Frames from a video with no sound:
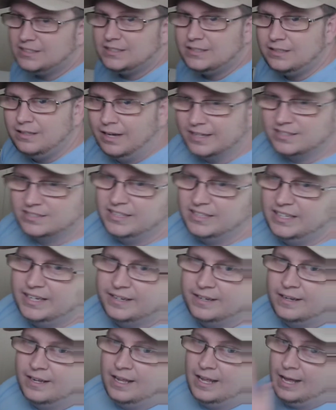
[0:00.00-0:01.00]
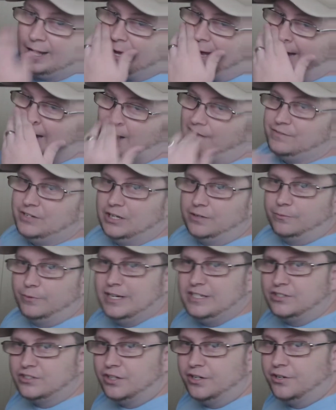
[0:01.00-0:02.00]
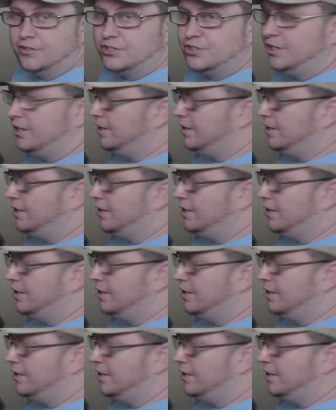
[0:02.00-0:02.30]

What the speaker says: Like I said, I have done research,